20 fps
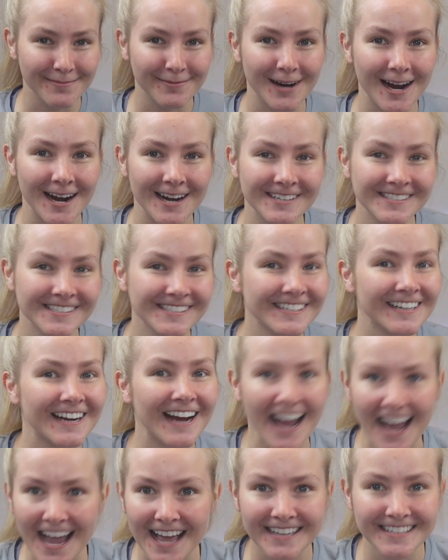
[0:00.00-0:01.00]
Breyers here,
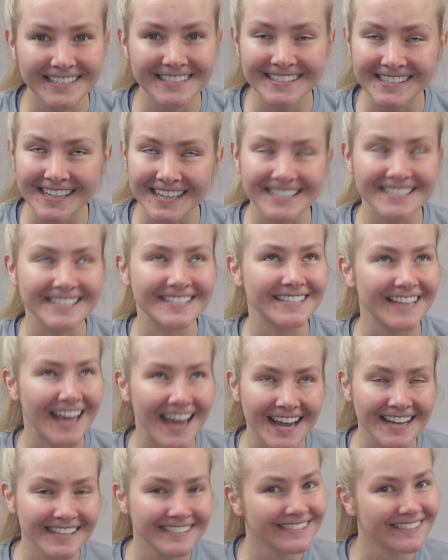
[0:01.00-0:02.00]
and in
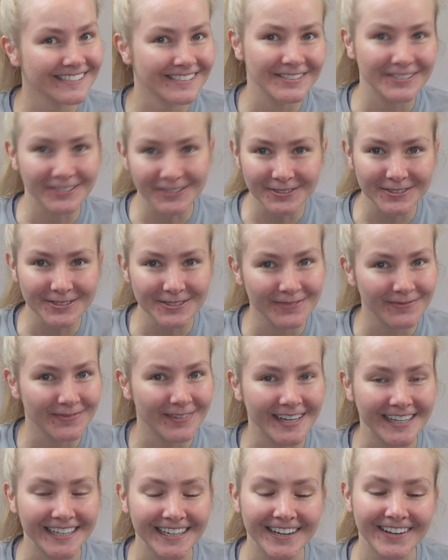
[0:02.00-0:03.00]
today's YouTube
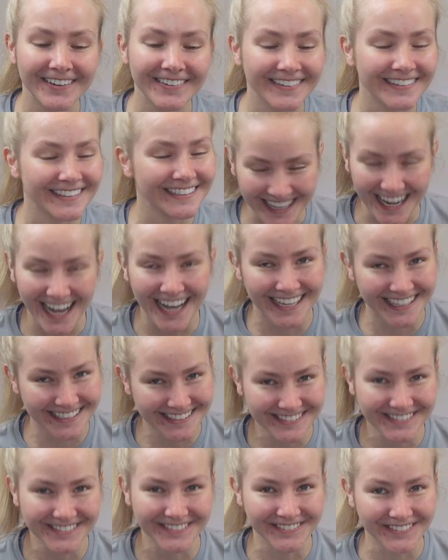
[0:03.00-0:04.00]
video,
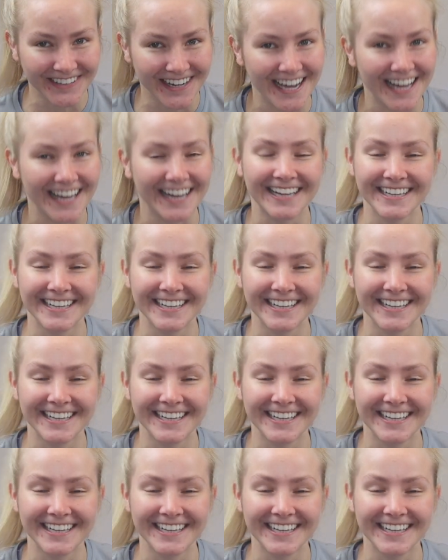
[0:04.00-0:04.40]
guess what?